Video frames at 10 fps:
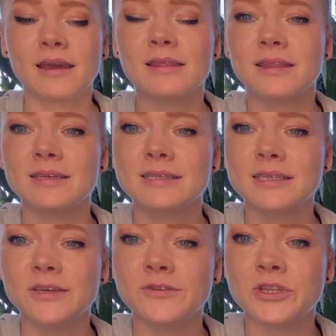And this
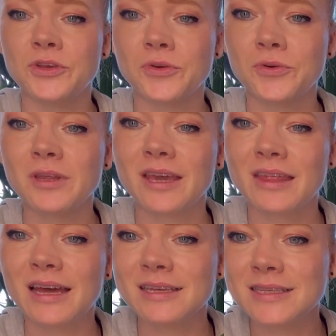leaf too, like,
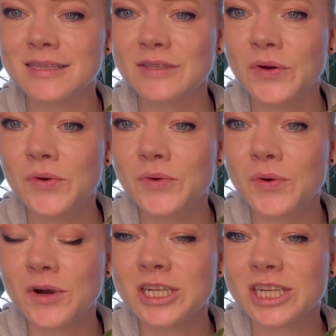that is so
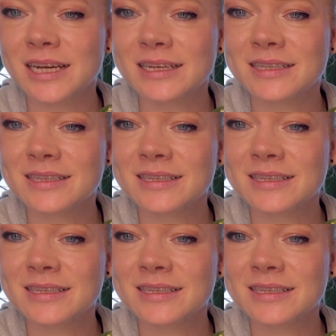gorgeous.